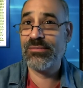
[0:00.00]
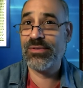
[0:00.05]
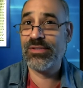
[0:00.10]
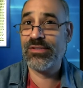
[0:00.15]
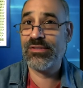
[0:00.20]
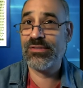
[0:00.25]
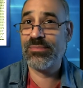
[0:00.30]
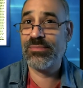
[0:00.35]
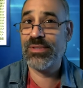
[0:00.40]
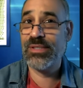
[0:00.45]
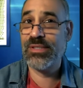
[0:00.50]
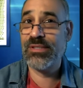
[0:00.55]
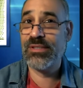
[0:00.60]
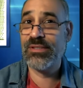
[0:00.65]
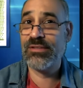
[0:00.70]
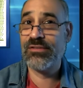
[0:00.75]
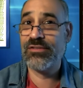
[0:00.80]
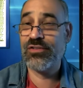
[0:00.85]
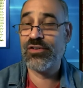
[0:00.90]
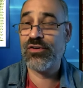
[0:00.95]
what's
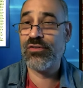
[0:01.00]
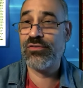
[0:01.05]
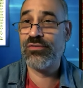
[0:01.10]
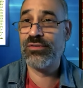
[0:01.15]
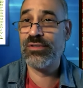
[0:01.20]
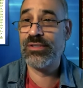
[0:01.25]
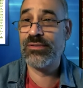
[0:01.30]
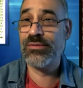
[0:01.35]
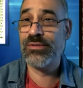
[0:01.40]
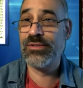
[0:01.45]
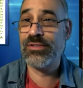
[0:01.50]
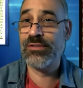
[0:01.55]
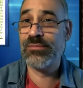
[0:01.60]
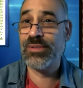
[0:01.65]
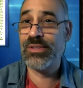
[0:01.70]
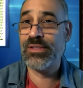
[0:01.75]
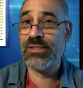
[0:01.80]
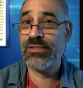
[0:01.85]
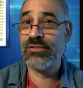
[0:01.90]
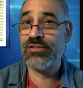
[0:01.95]
being shown and what's
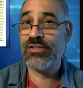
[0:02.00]
being